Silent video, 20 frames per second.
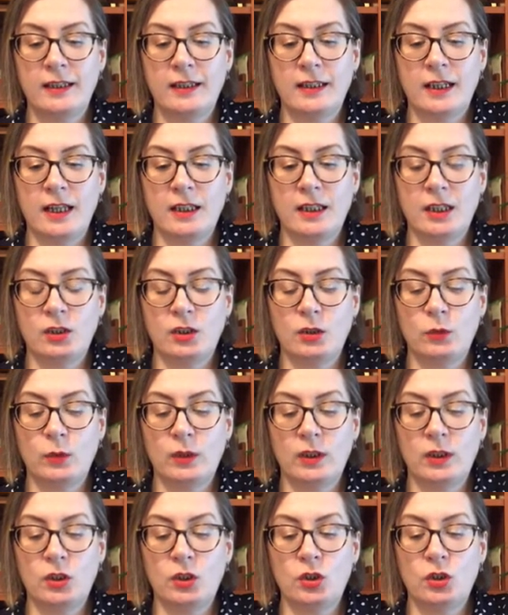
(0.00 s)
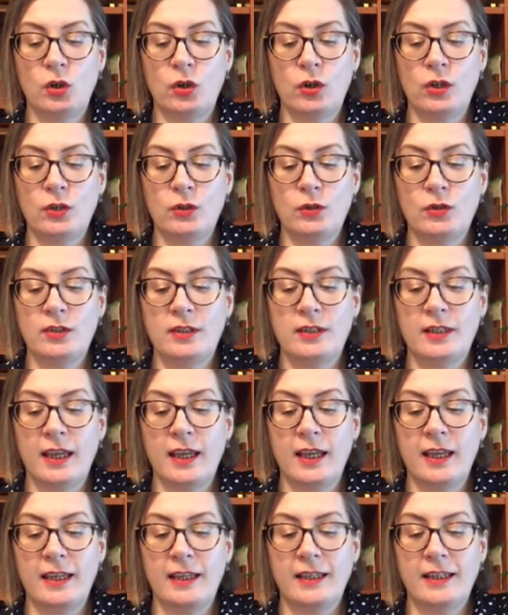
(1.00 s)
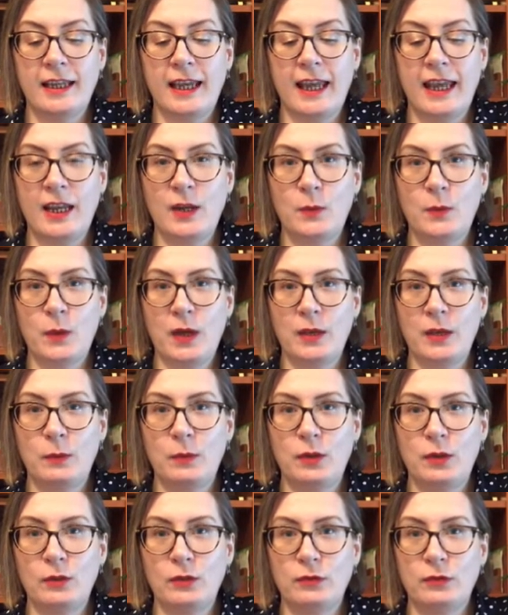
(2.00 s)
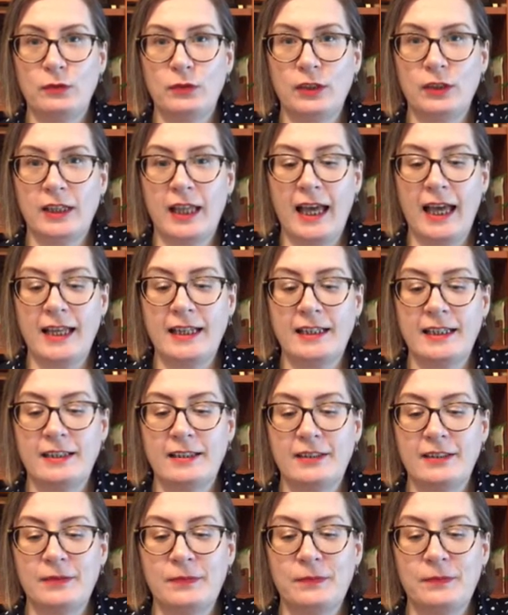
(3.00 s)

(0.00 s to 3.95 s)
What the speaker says: and that you will enjoy your stay in my beautiful land.